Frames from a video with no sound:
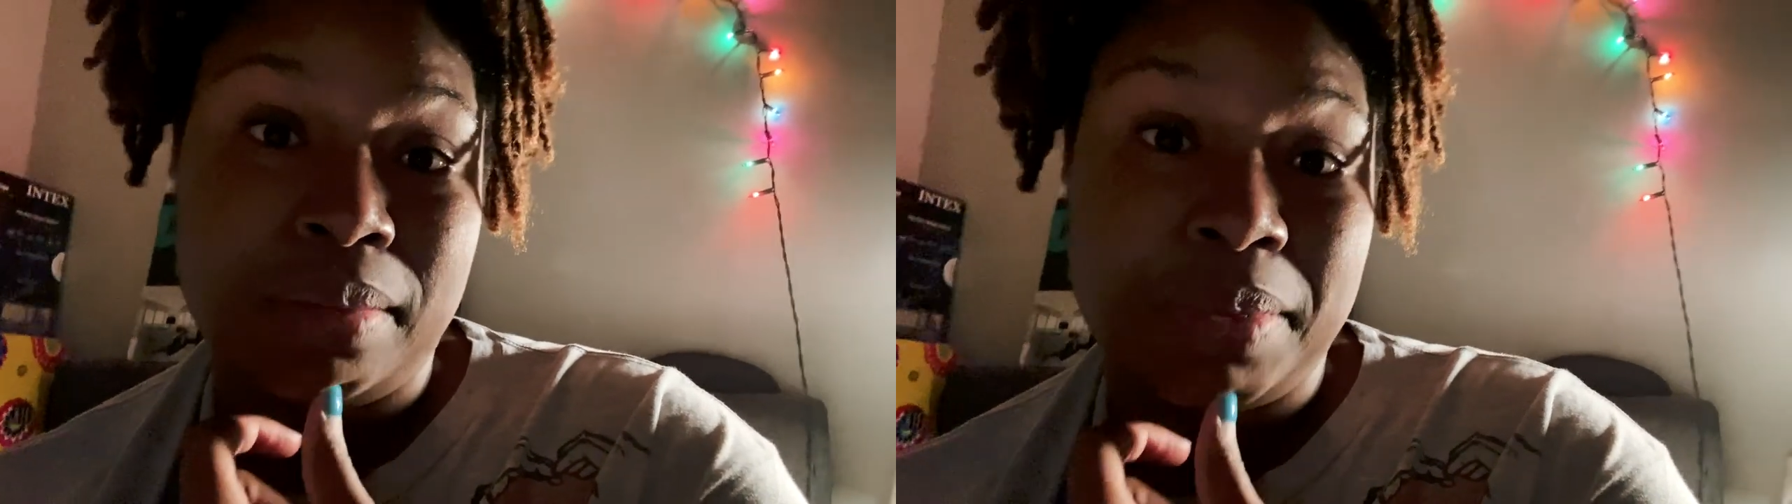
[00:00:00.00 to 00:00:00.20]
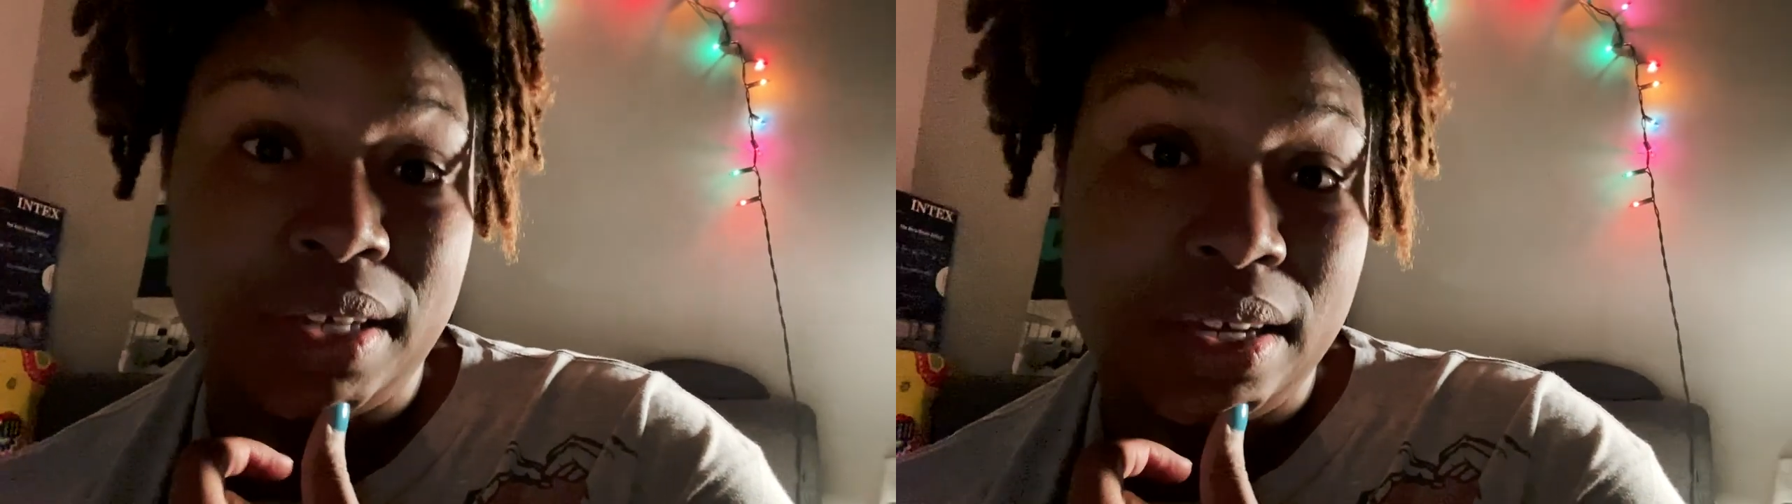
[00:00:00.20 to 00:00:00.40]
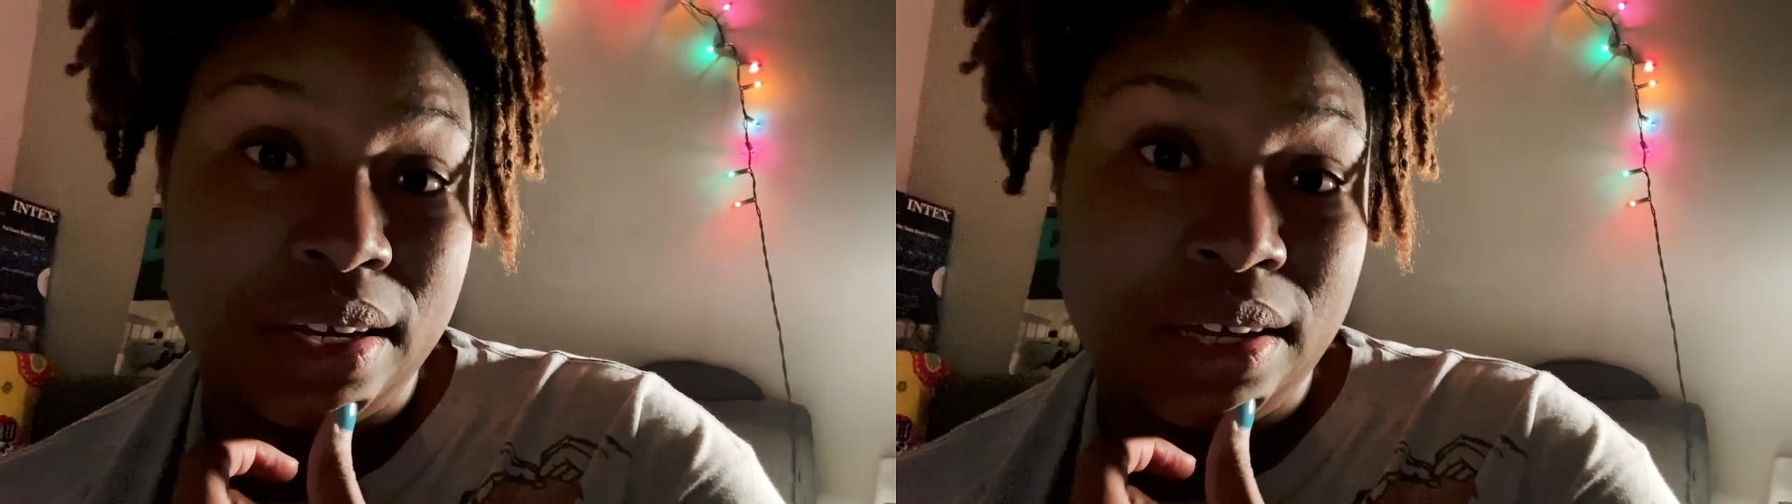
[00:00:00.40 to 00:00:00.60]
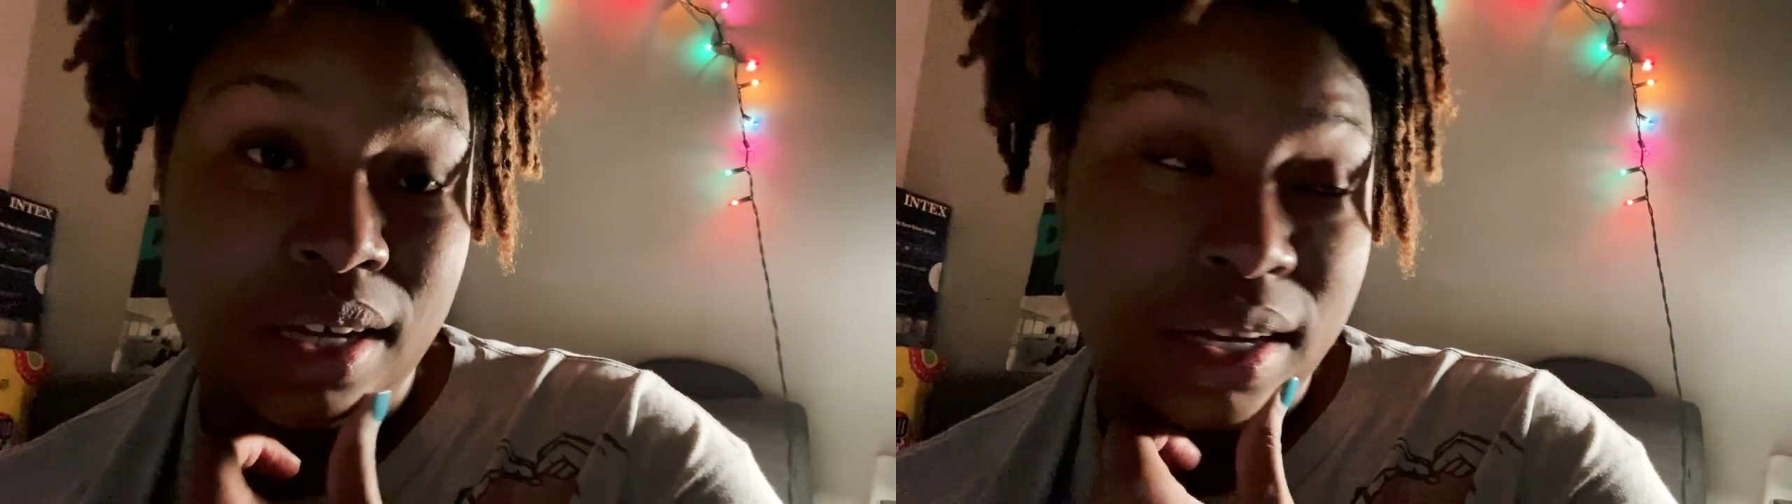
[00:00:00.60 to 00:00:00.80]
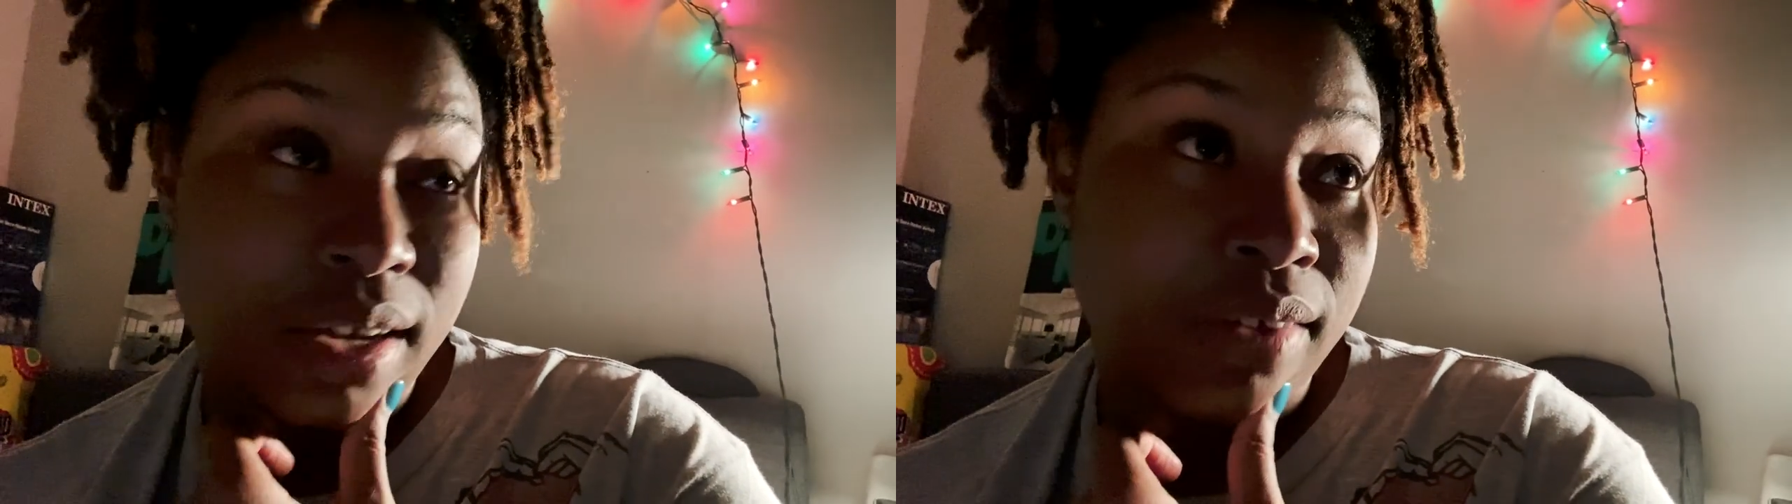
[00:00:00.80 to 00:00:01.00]

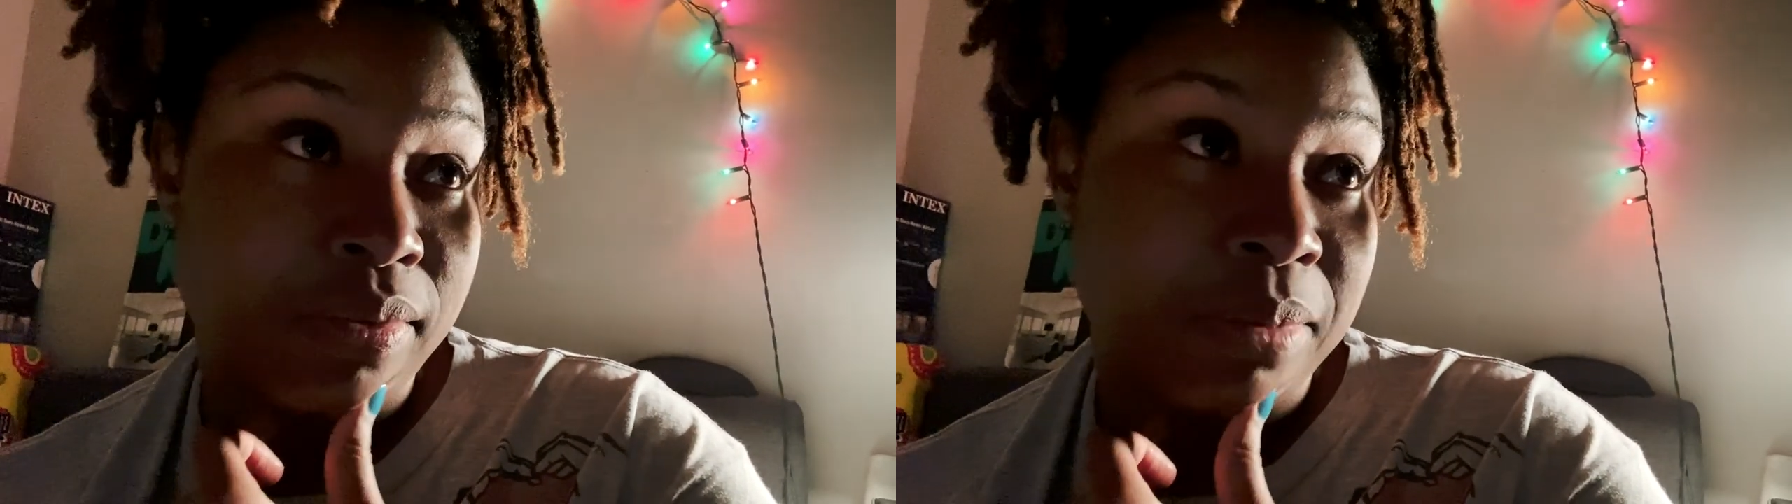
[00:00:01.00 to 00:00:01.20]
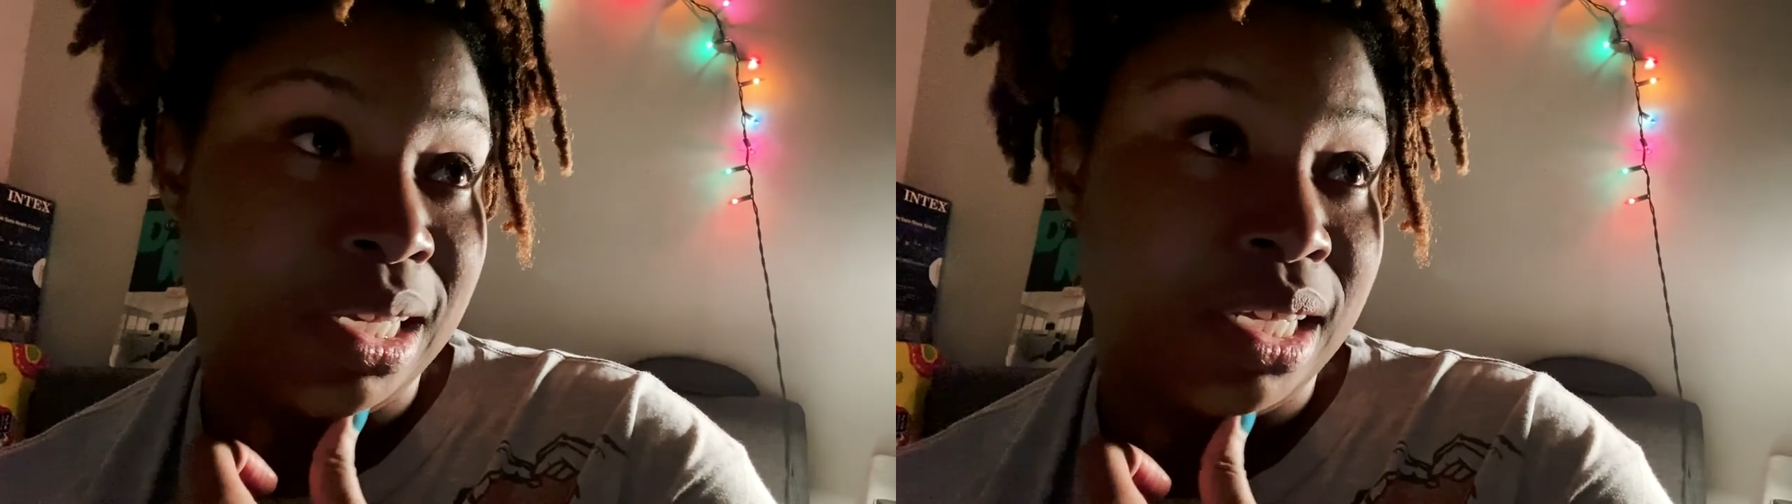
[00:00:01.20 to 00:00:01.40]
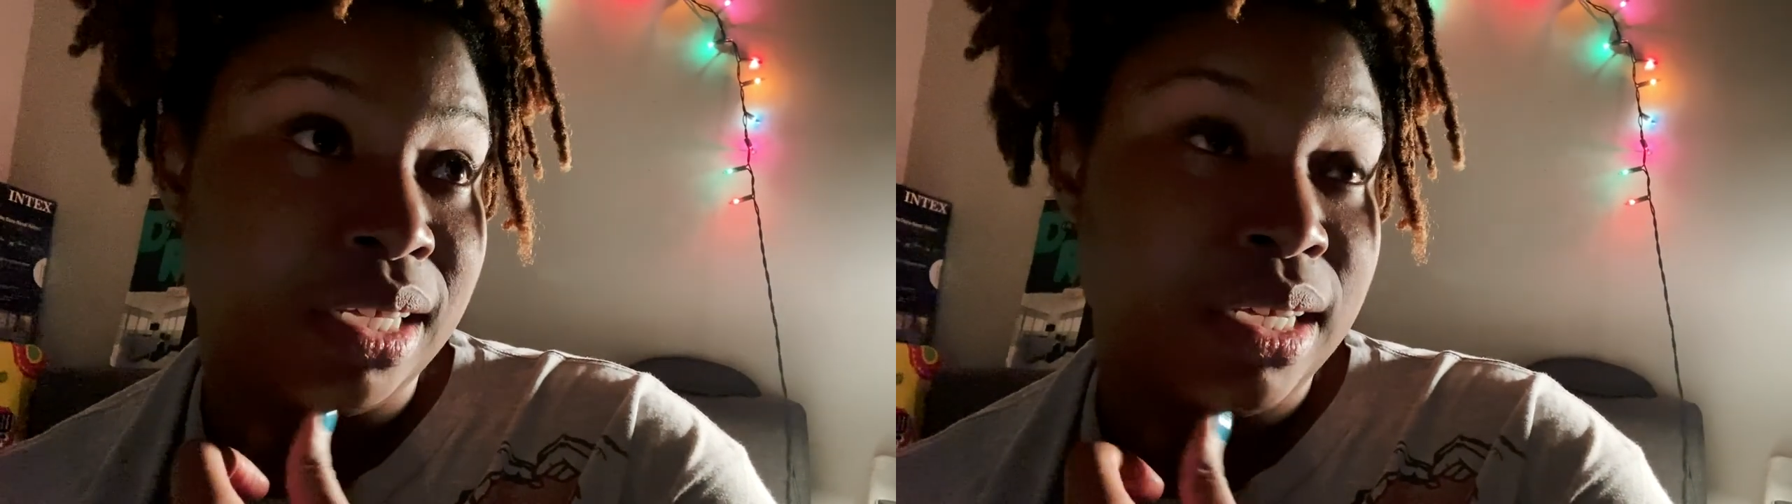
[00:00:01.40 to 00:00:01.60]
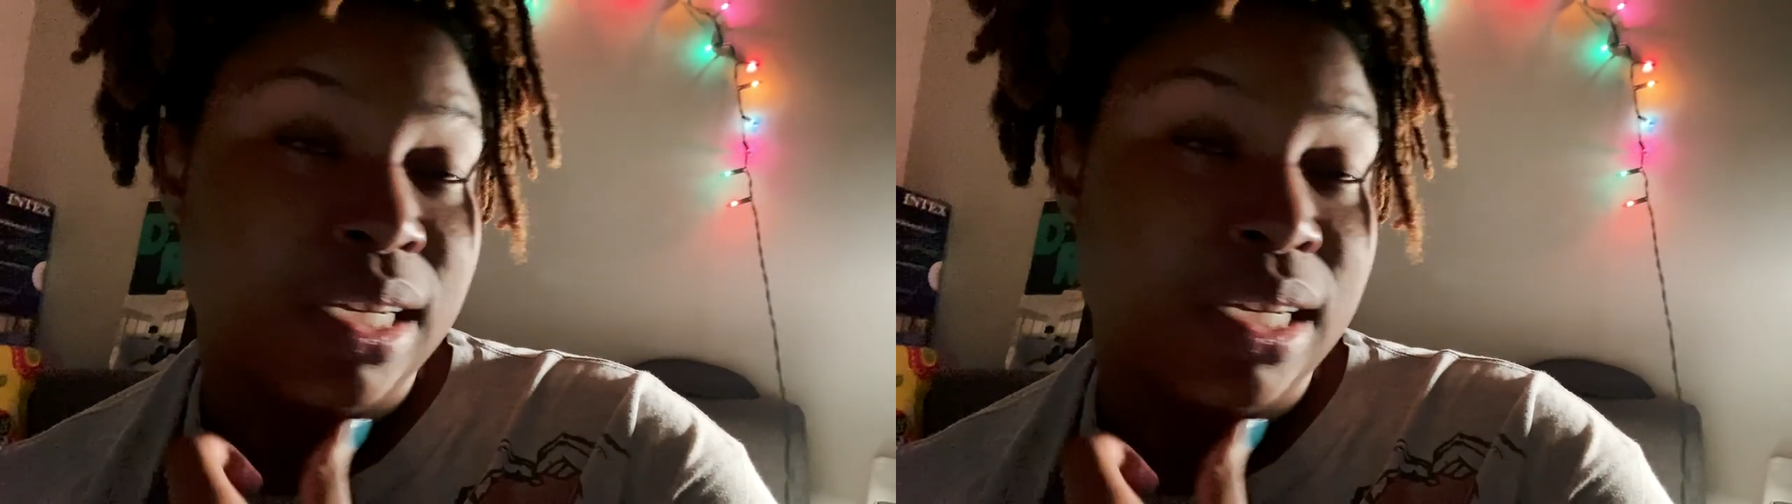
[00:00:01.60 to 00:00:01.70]
beginning of me